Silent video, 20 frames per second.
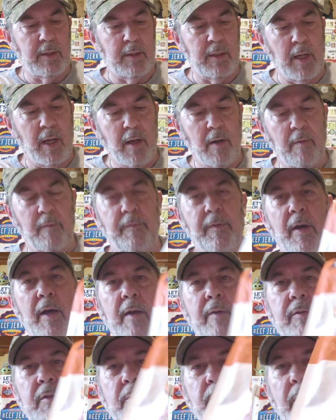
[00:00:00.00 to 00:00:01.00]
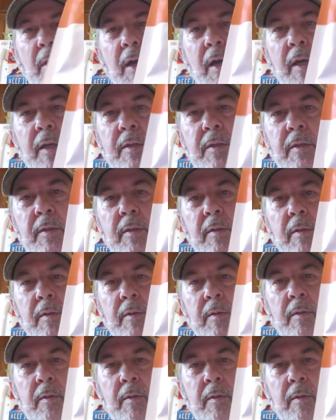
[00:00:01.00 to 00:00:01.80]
style 5 spice